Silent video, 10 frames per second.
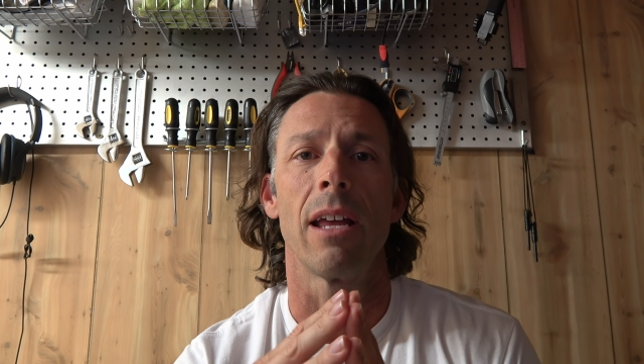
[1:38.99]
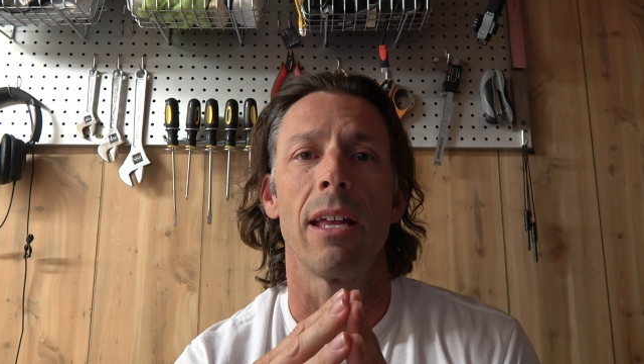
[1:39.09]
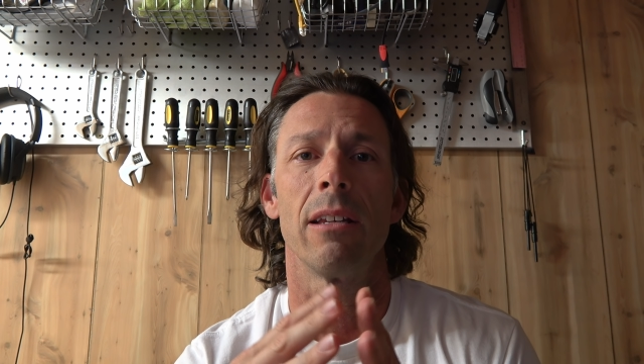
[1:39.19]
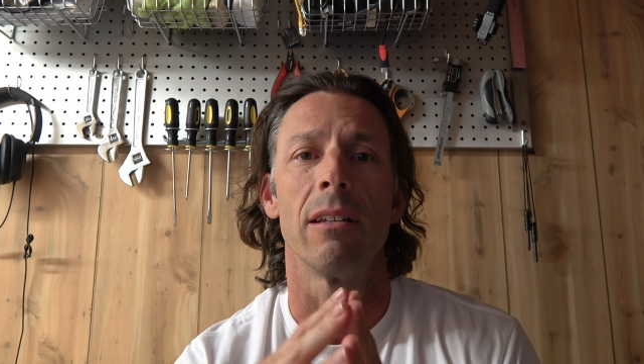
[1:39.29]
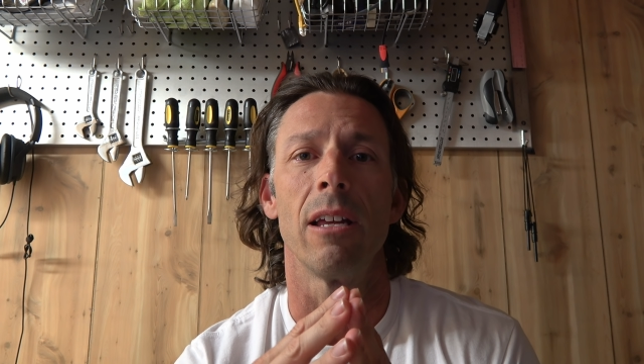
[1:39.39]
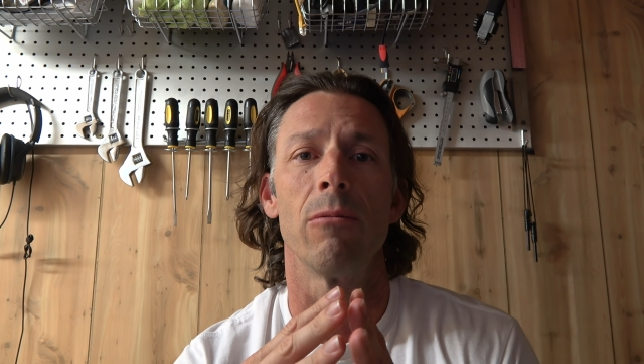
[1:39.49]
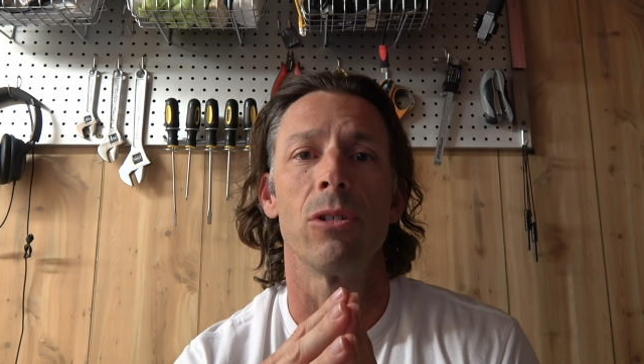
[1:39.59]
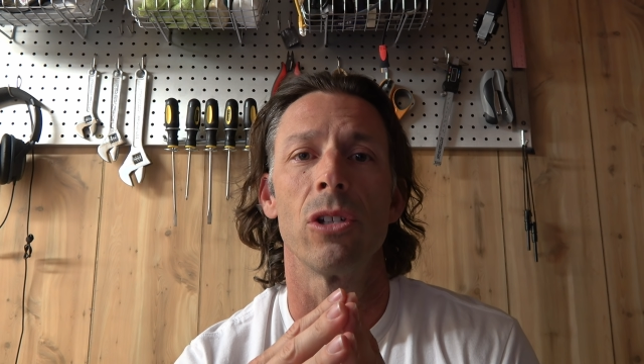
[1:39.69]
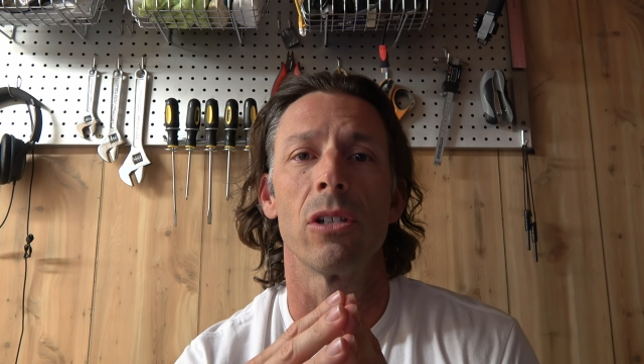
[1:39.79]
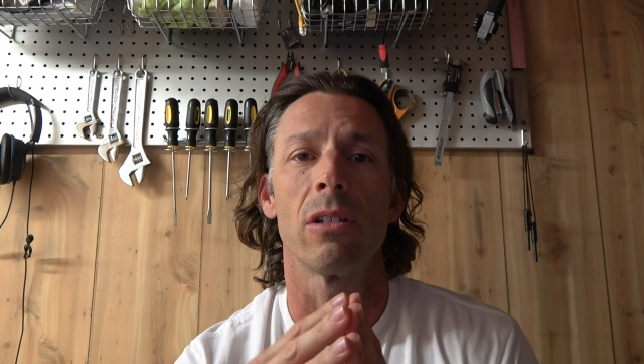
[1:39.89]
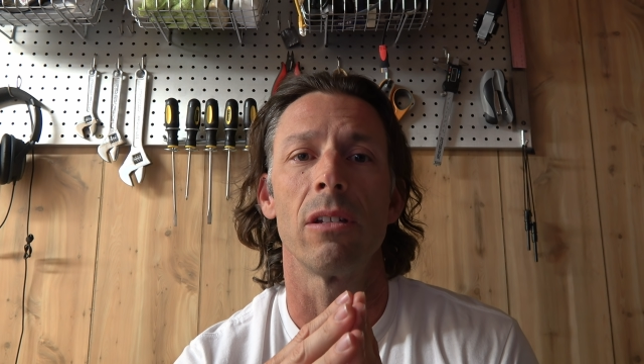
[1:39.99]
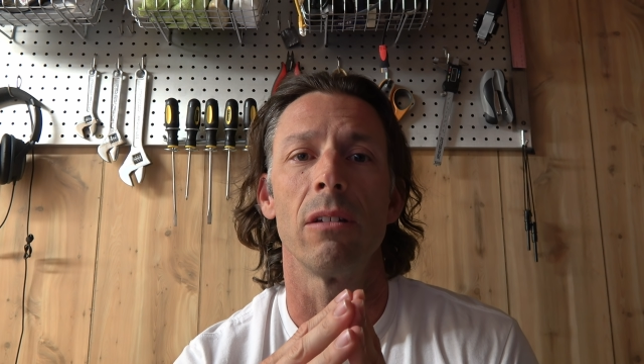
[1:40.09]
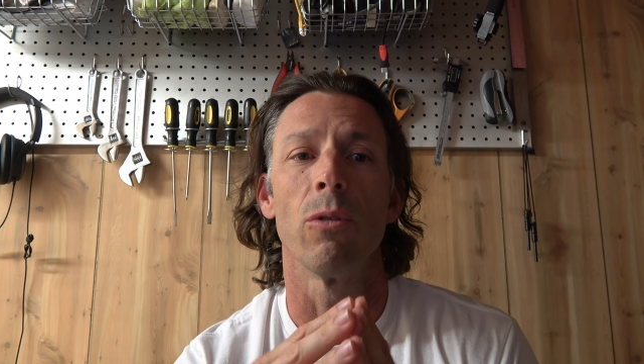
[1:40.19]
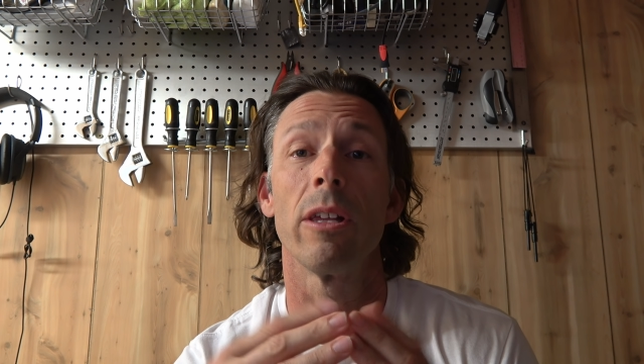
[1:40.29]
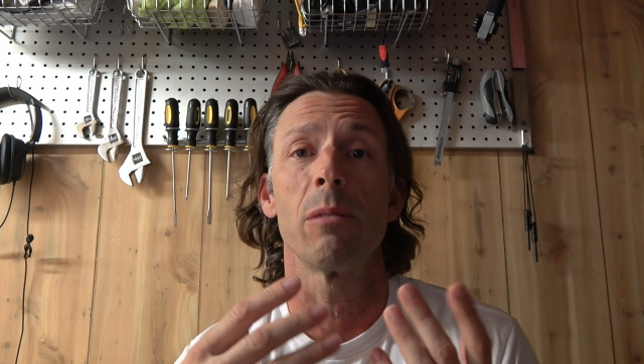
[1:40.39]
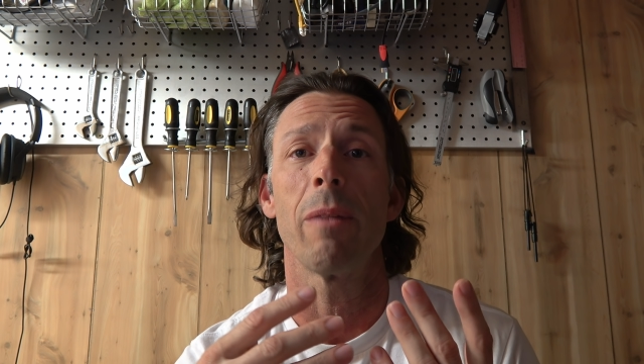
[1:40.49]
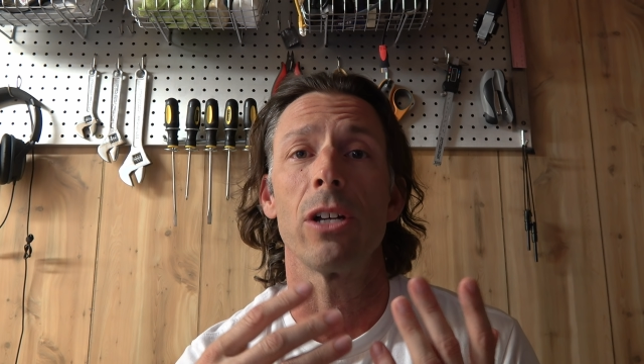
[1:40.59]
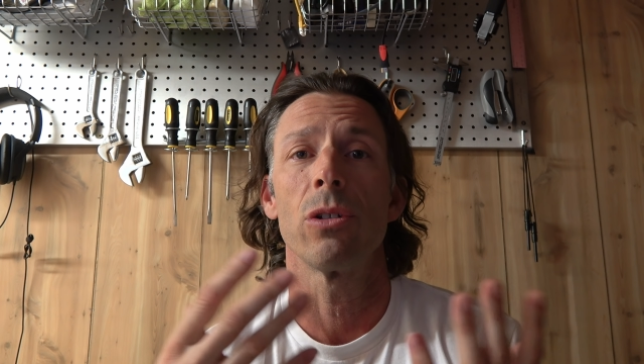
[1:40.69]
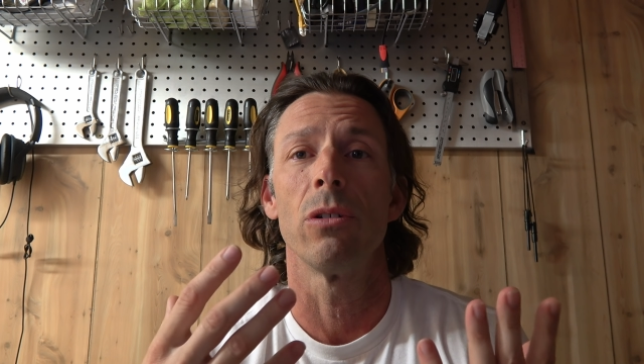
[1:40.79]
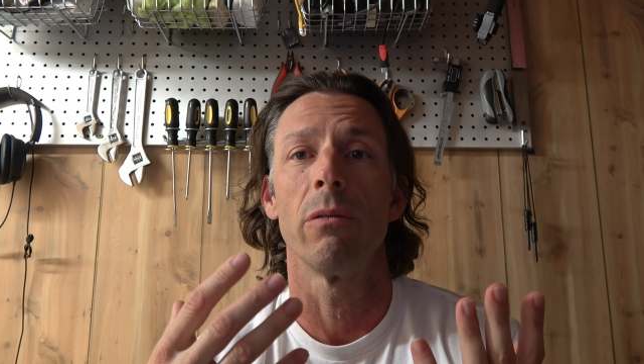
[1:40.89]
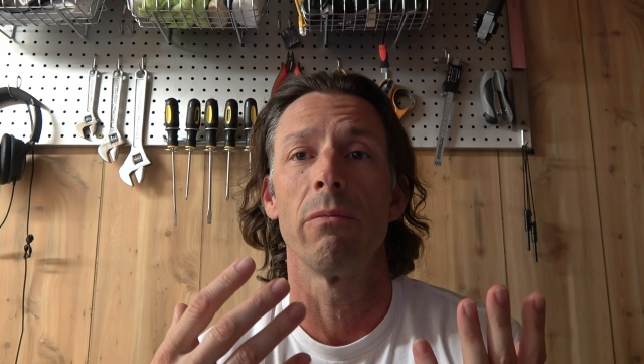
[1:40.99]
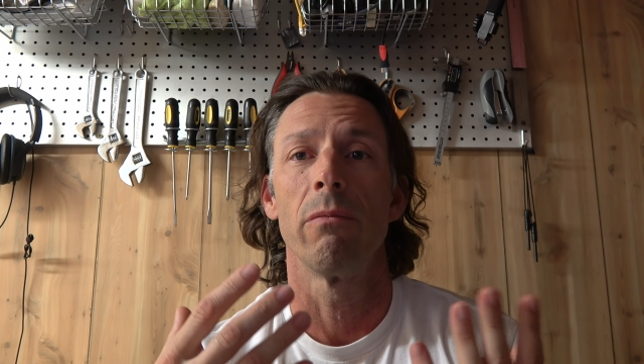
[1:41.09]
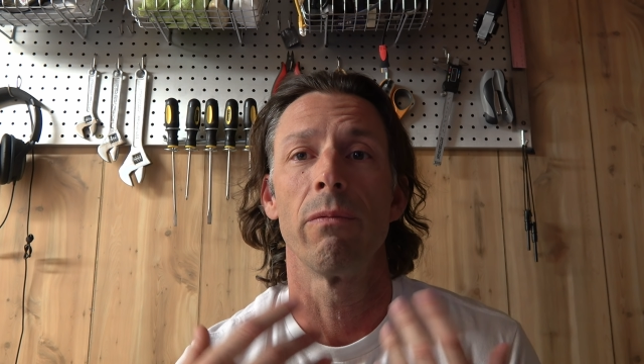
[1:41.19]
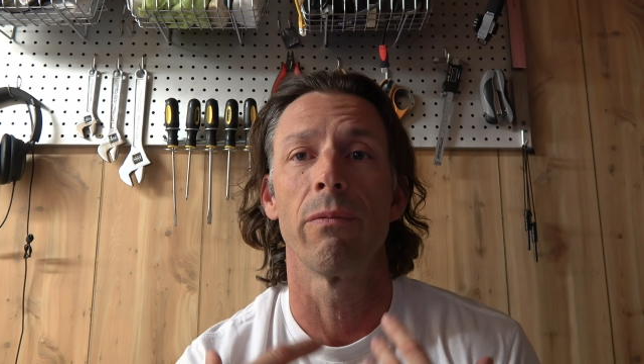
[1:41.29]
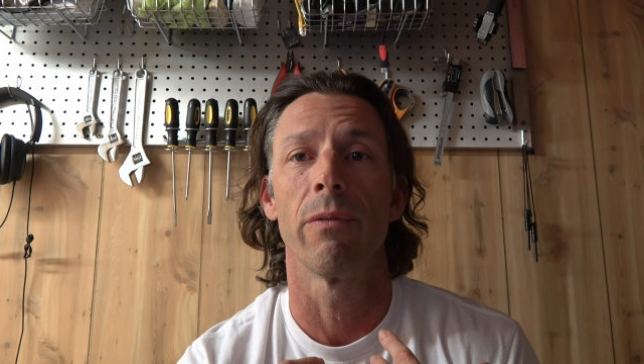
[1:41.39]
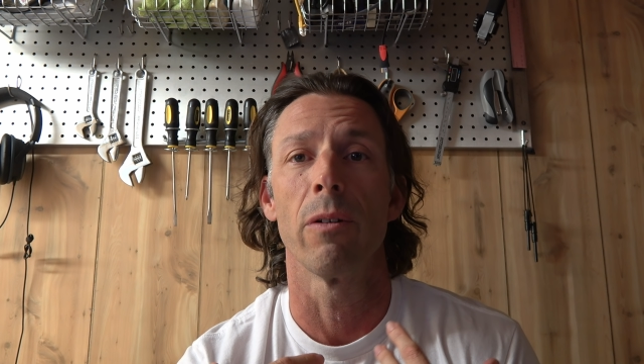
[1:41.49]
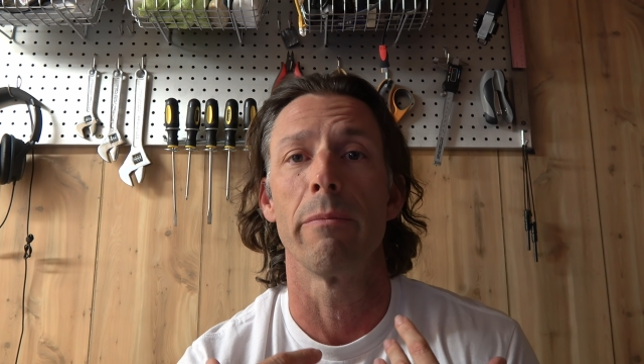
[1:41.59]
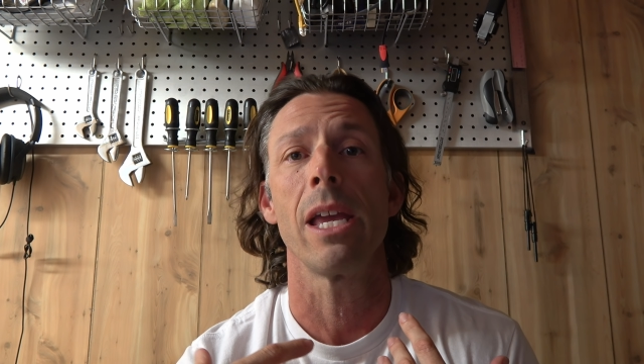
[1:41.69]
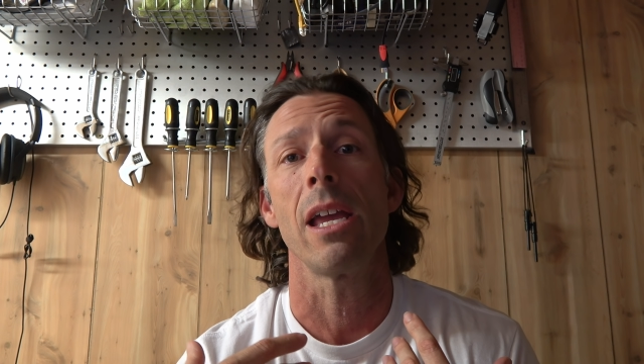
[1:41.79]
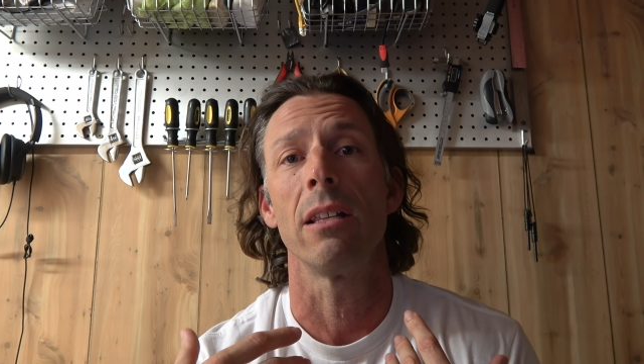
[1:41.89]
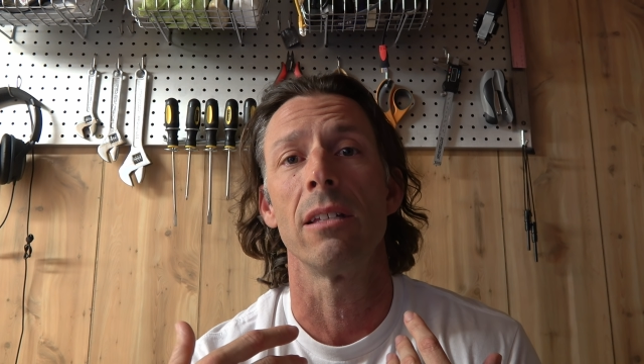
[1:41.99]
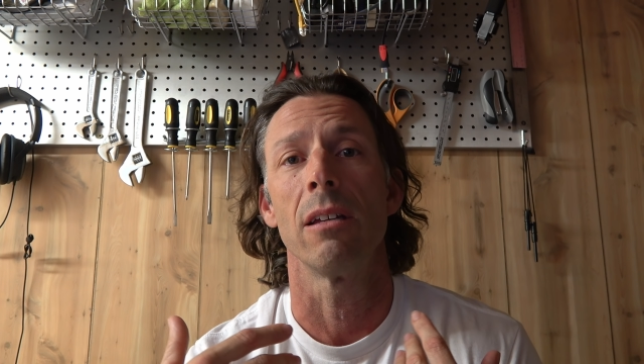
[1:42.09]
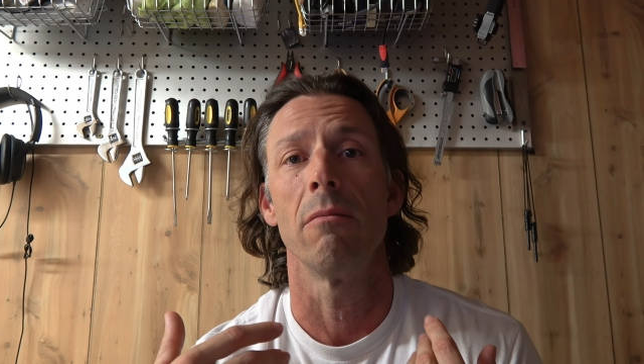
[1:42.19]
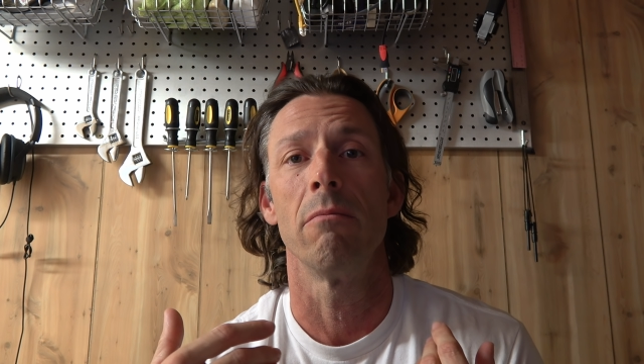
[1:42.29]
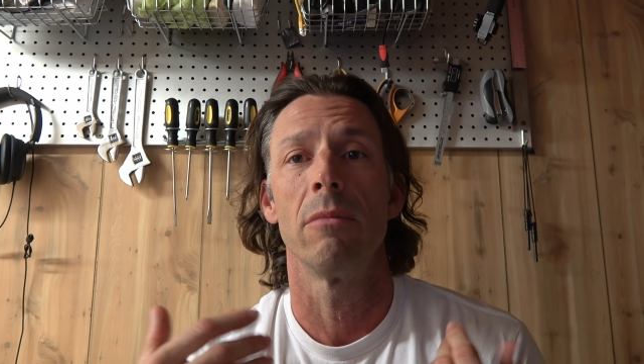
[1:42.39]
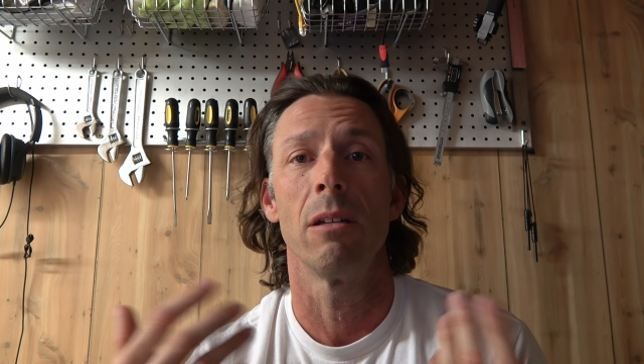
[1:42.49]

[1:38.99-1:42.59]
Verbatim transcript: and it was just really special for me to,